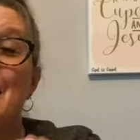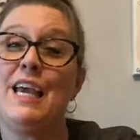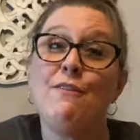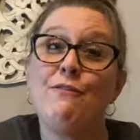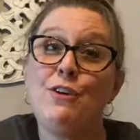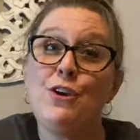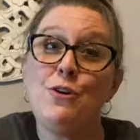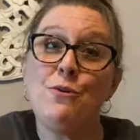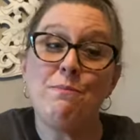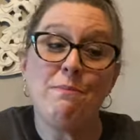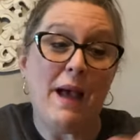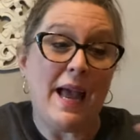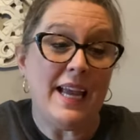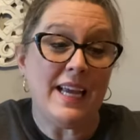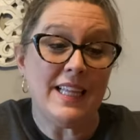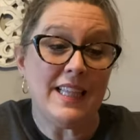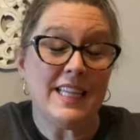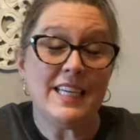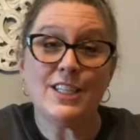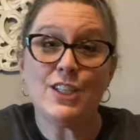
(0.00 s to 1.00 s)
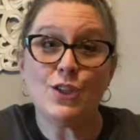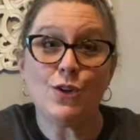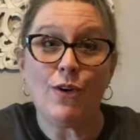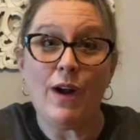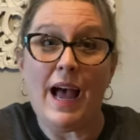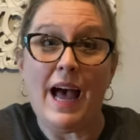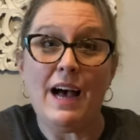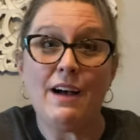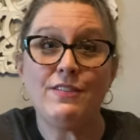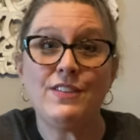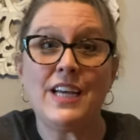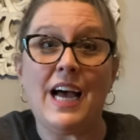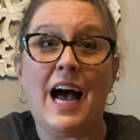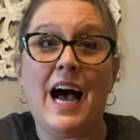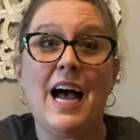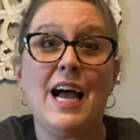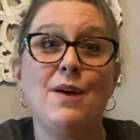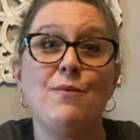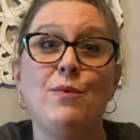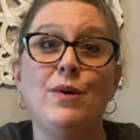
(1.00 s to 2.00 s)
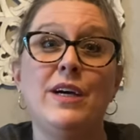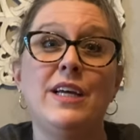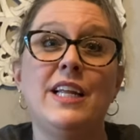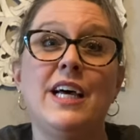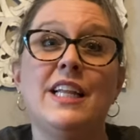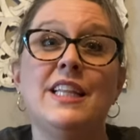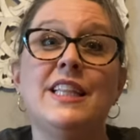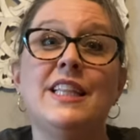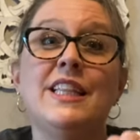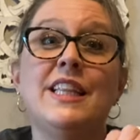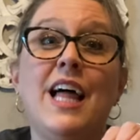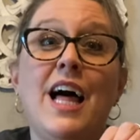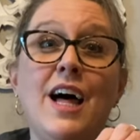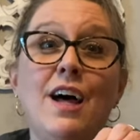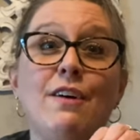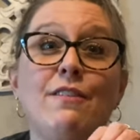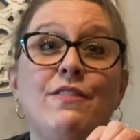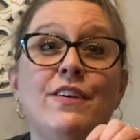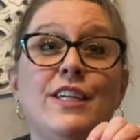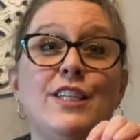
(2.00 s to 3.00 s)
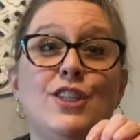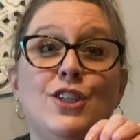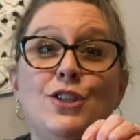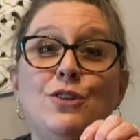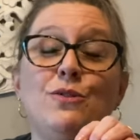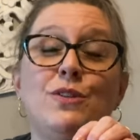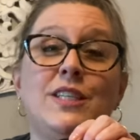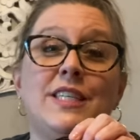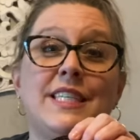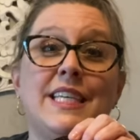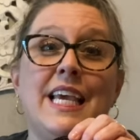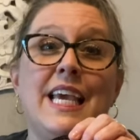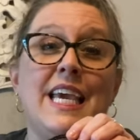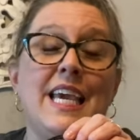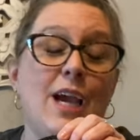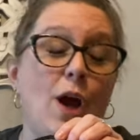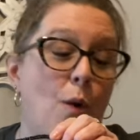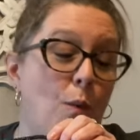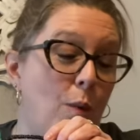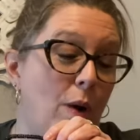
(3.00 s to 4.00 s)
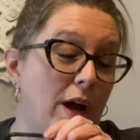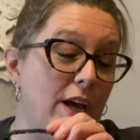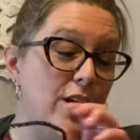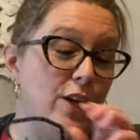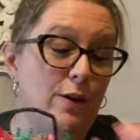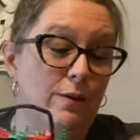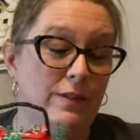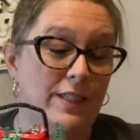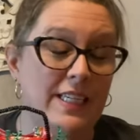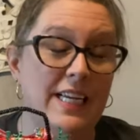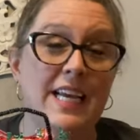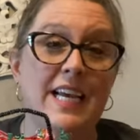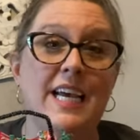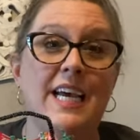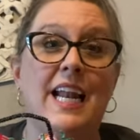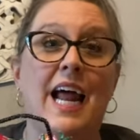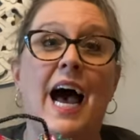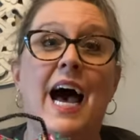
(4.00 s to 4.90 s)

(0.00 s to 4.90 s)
If you make this craft, I would love to see what you did.